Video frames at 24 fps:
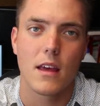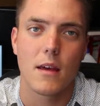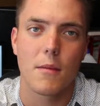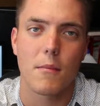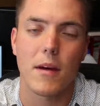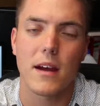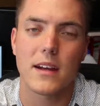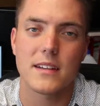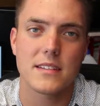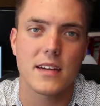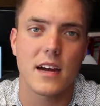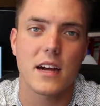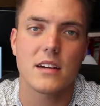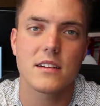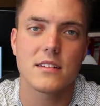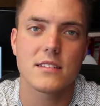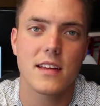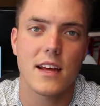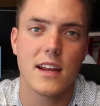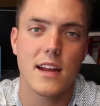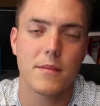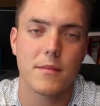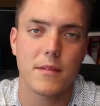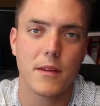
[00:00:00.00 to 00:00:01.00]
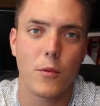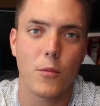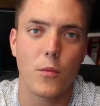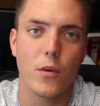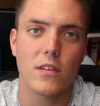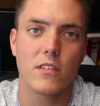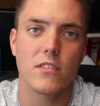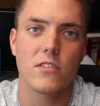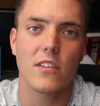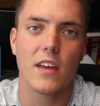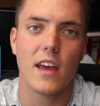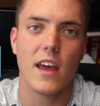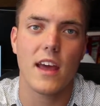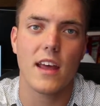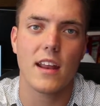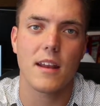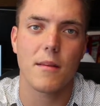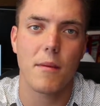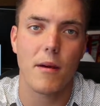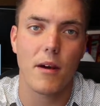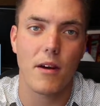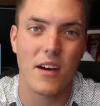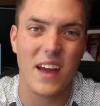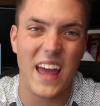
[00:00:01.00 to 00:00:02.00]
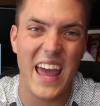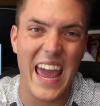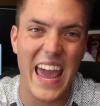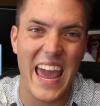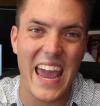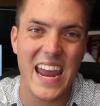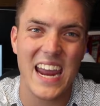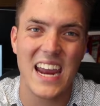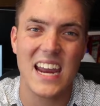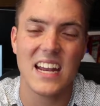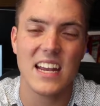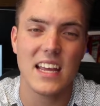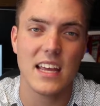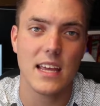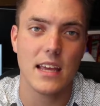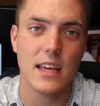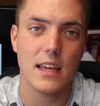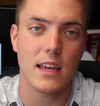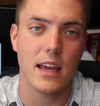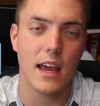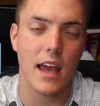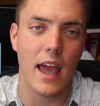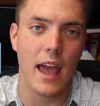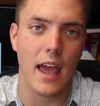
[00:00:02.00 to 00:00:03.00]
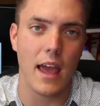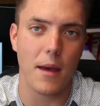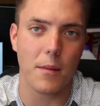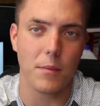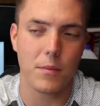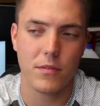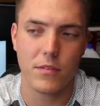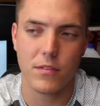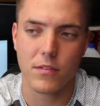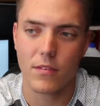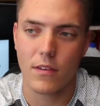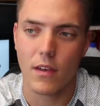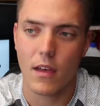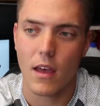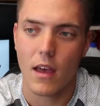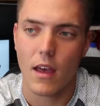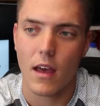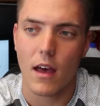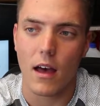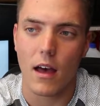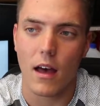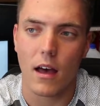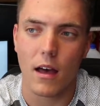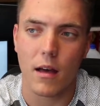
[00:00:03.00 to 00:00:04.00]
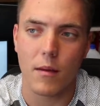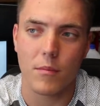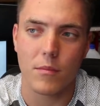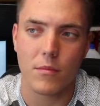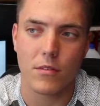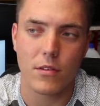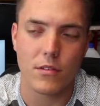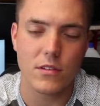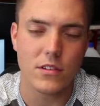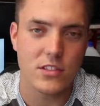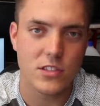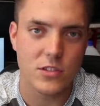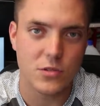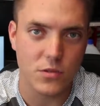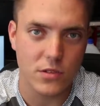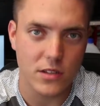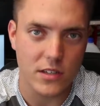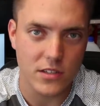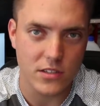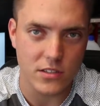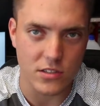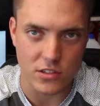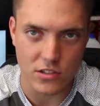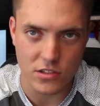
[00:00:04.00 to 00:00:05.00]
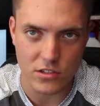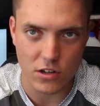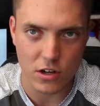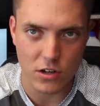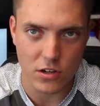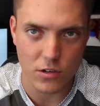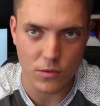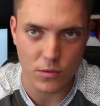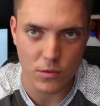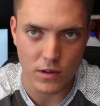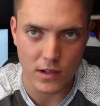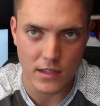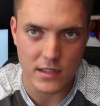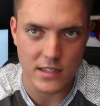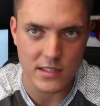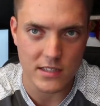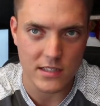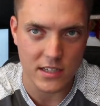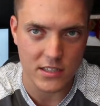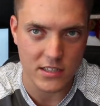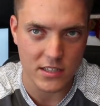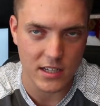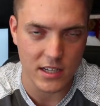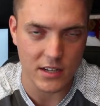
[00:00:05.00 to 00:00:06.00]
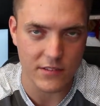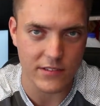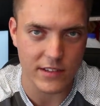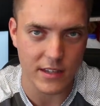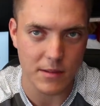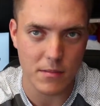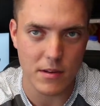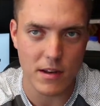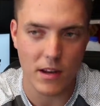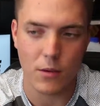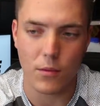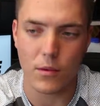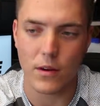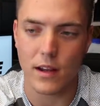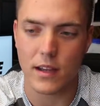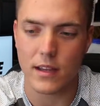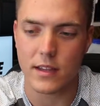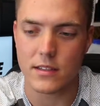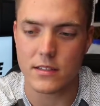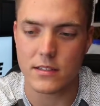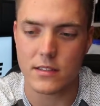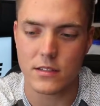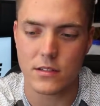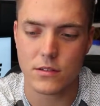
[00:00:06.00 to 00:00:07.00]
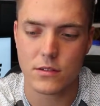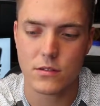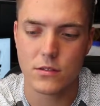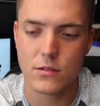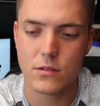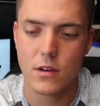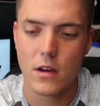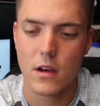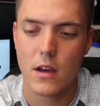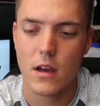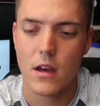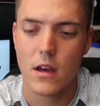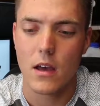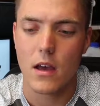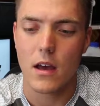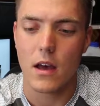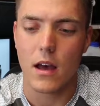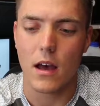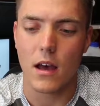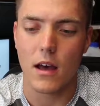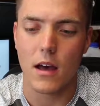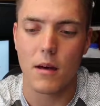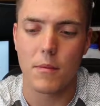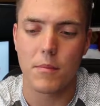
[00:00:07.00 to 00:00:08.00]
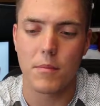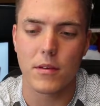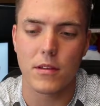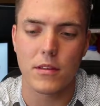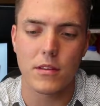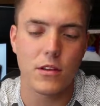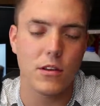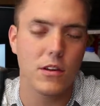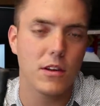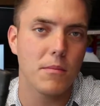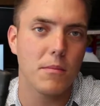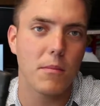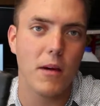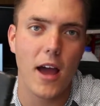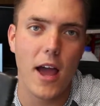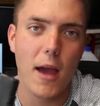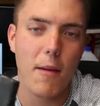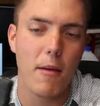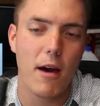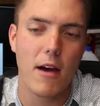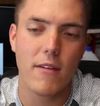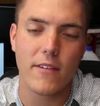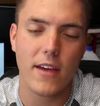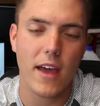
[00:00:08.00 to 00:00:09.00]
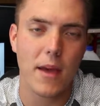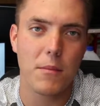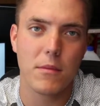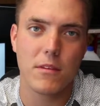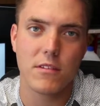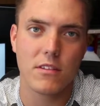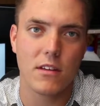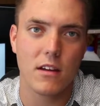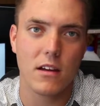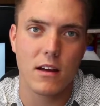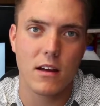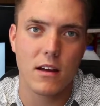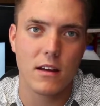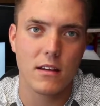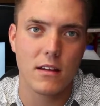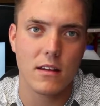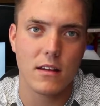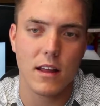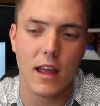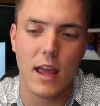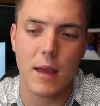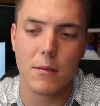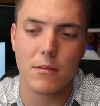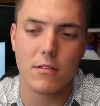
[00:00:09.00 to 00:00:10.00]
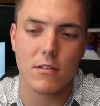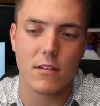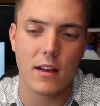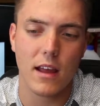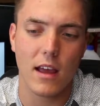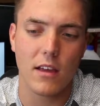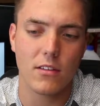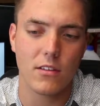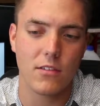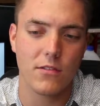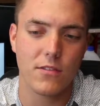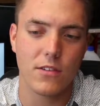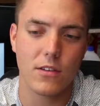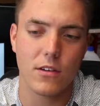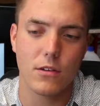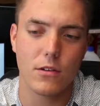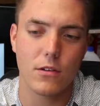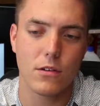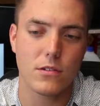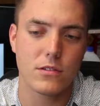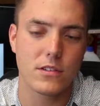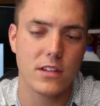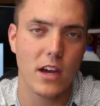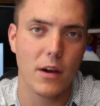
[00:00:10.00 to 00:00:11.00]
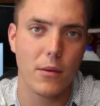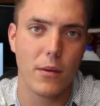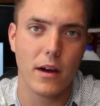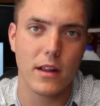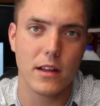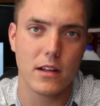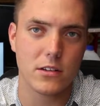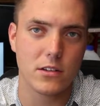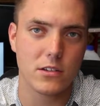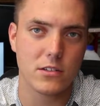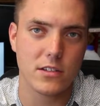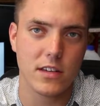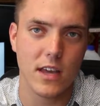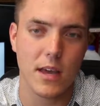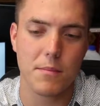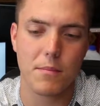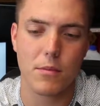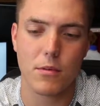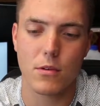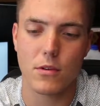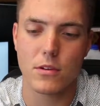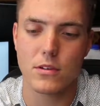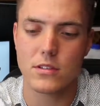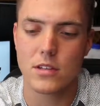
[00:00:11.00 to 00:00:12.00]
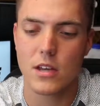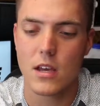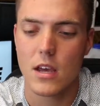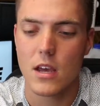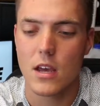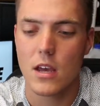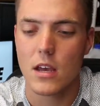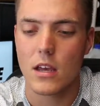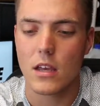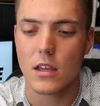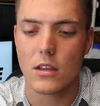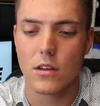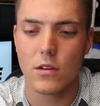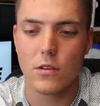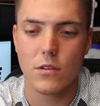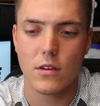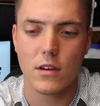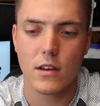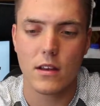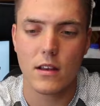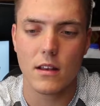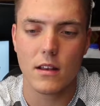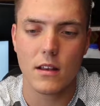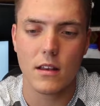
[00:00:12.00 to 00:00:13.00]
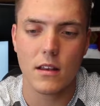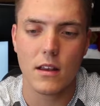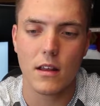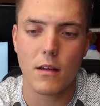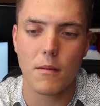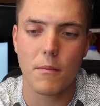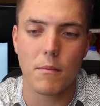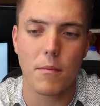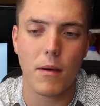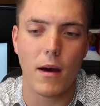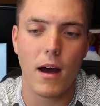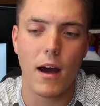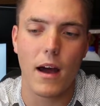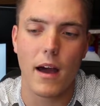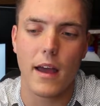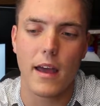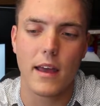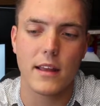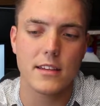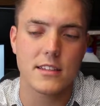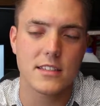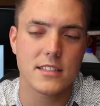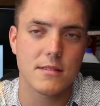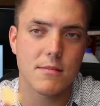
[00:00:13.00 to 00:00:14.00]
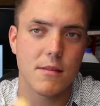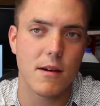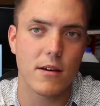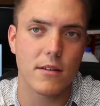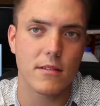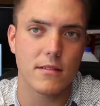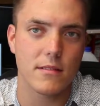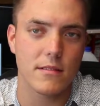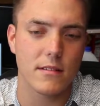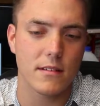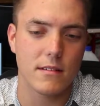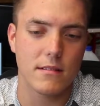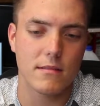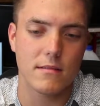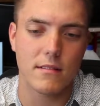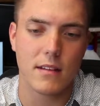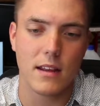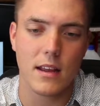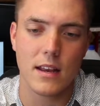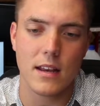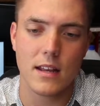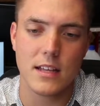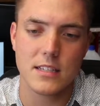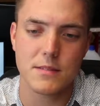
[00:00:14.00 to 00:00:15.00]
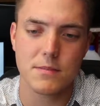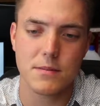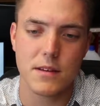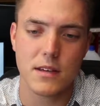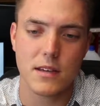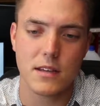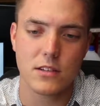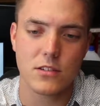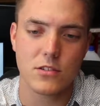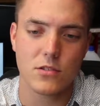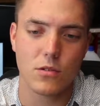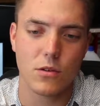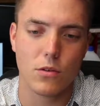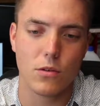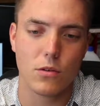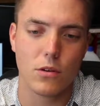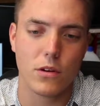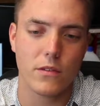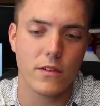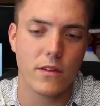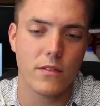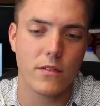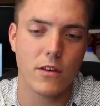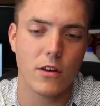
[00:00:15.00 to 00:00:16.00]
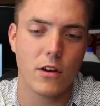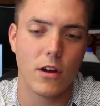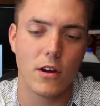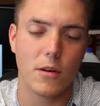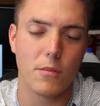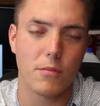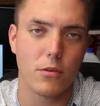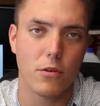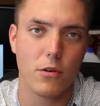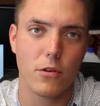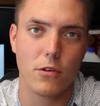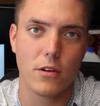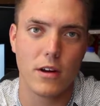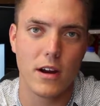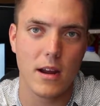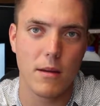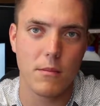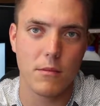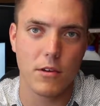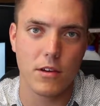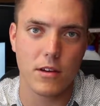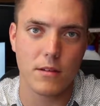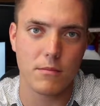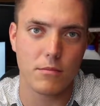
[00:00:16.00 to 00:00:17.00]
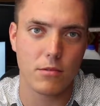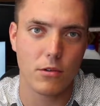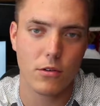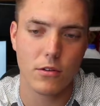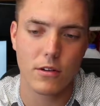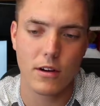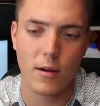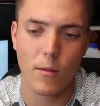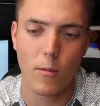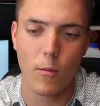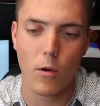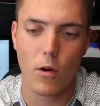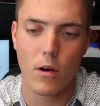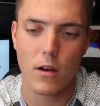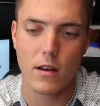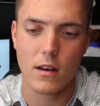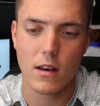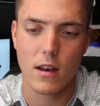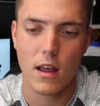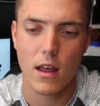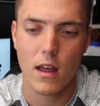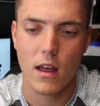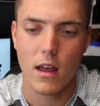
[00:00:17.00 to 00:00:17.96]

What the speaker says: My entire setup can withstand about 80 amps. So this is really just a starter one. This is actually kind of limiting what I can do. But you can buy them off Amazon. Amazon has a few DIY electric skateboards. You can buy just about any speed control. Even if you know how to program, you can program one.